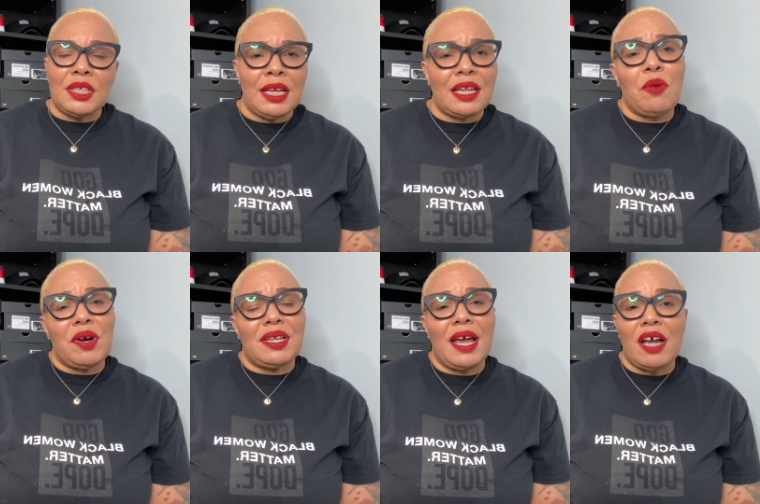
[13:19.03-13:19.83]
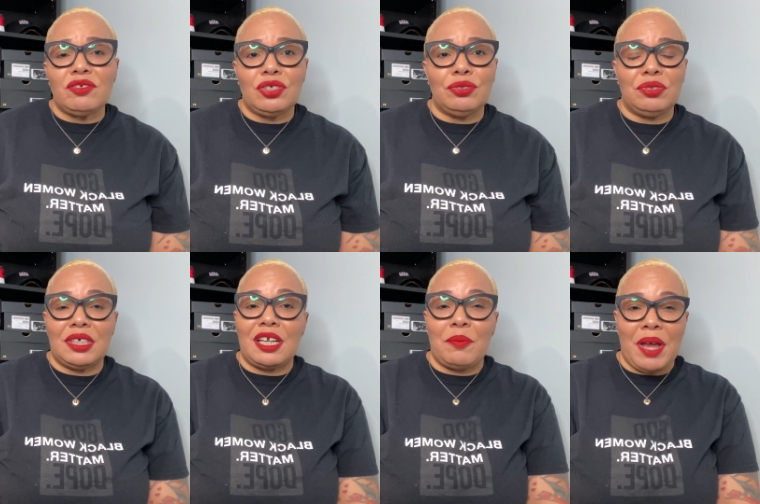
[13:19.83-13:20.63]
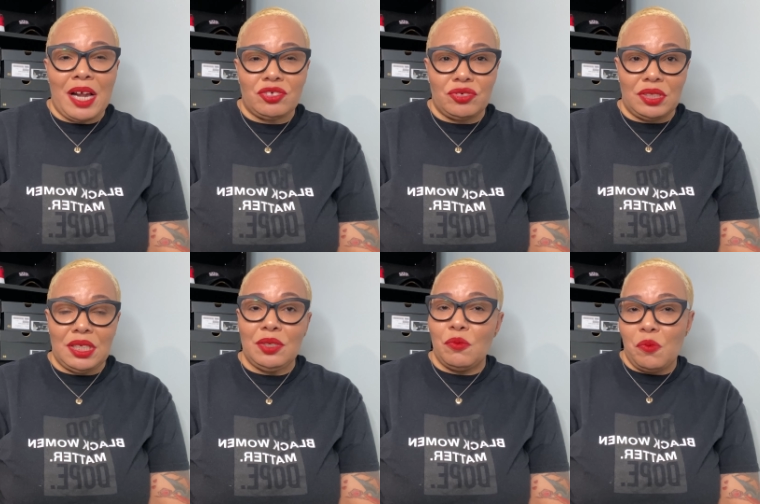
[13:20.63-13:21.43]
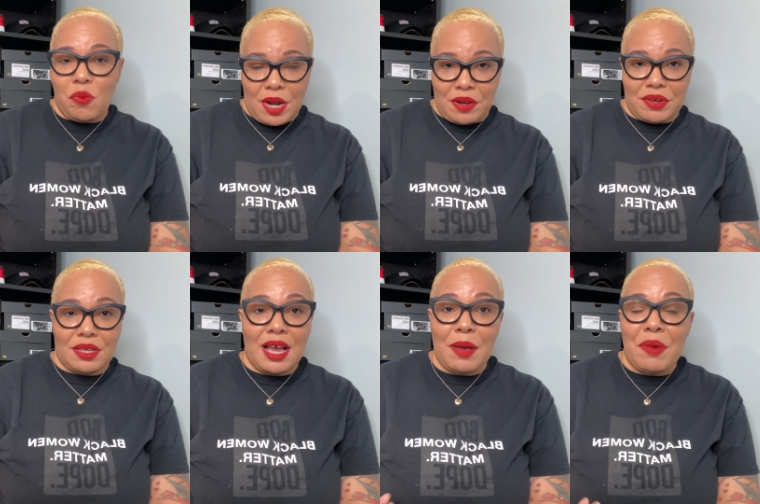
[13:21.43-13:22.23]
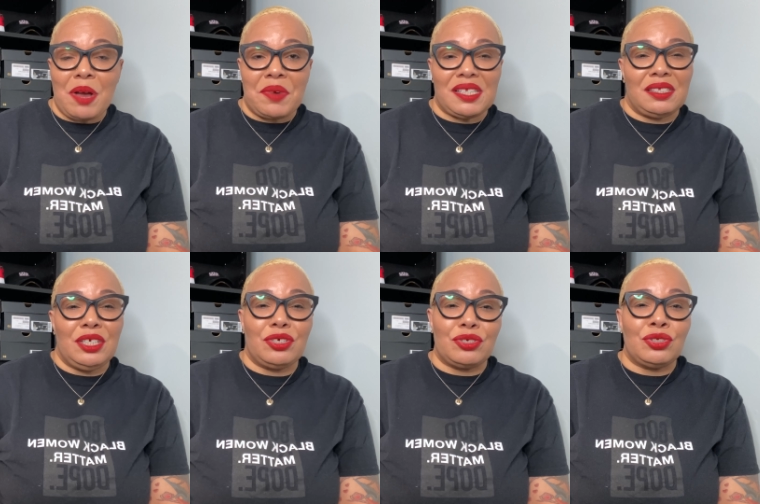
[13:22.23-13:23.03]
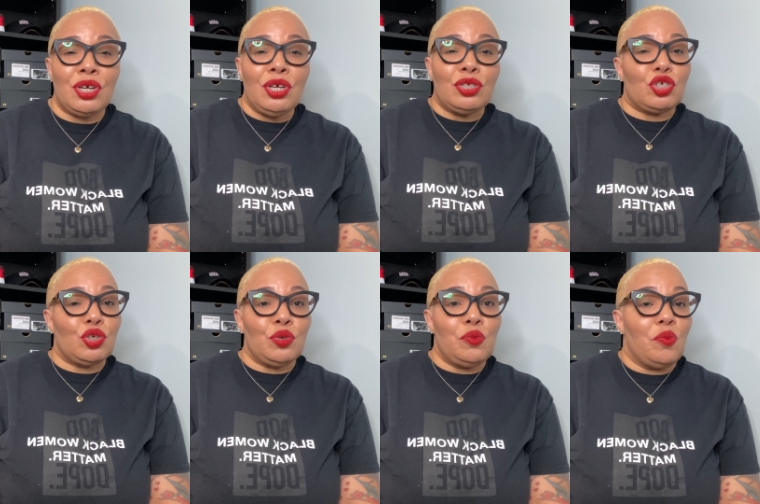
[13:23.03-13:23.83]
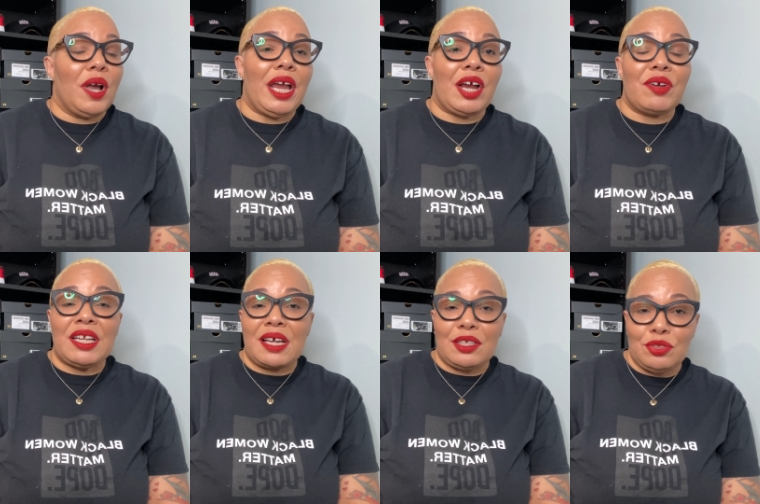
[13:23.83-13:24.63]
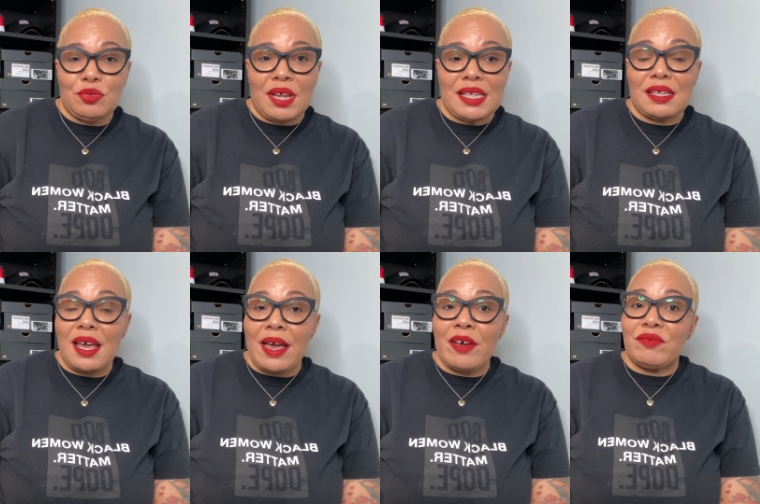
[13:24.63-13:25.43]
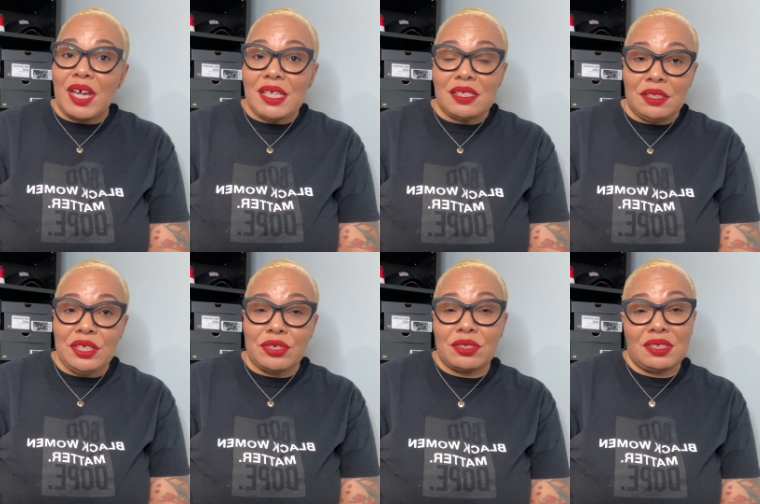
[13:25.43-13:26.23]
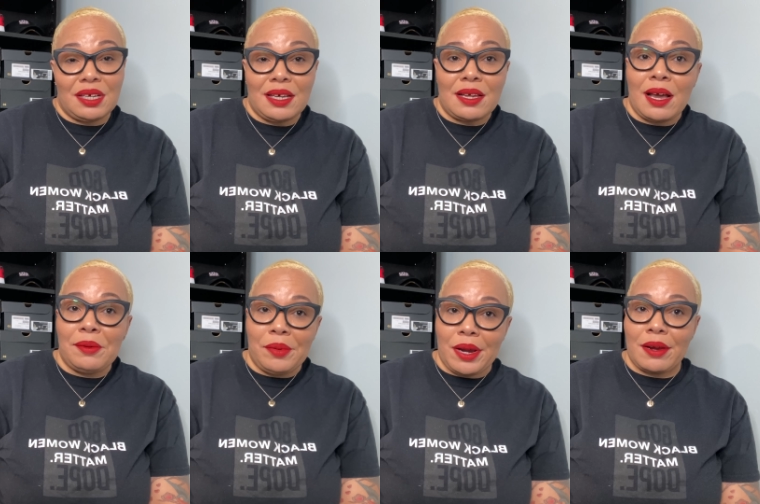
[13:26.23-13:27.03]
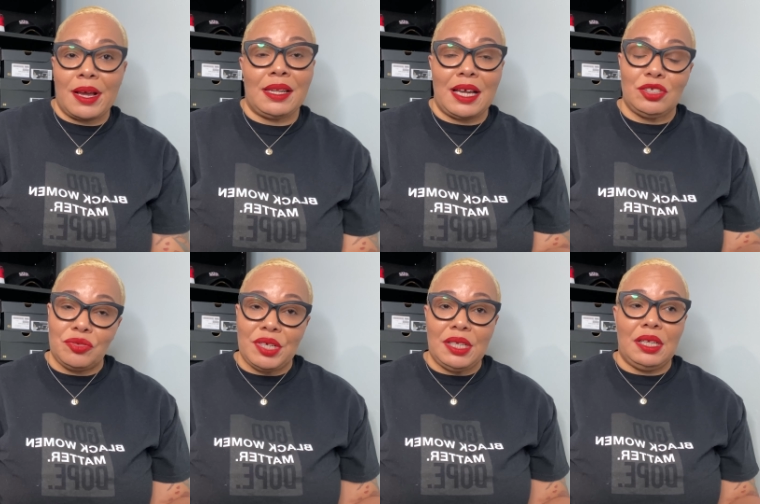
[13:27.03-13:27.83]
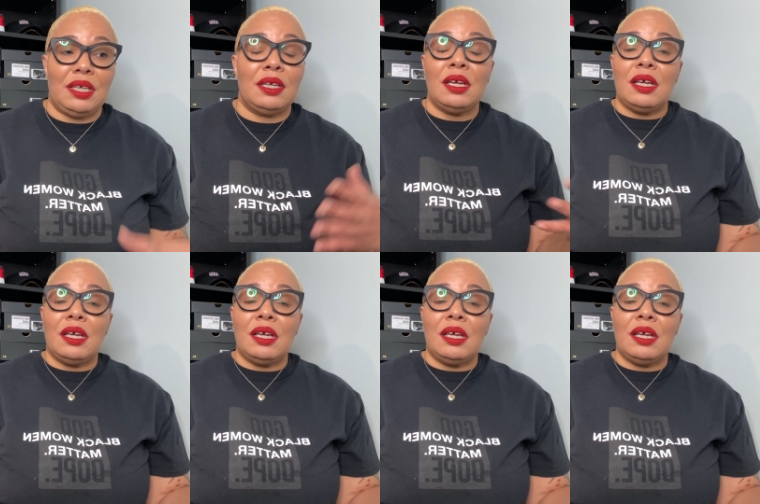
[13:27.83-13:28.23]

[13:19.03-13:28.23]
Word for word: and I want to have shoes that I'm actually wearing. I buy my sneakers to wear and I do like to have nice sneakers that I wear. I like trendy